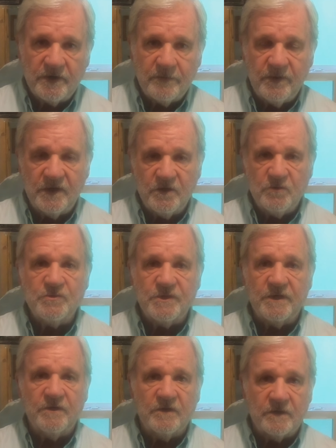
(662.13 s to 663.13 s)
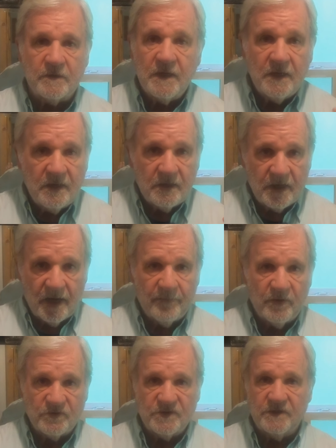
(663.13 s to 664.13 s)
to be using your
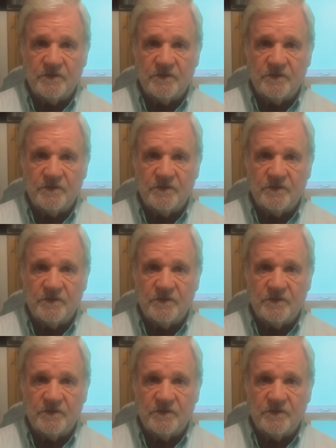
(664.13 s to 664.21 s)
composting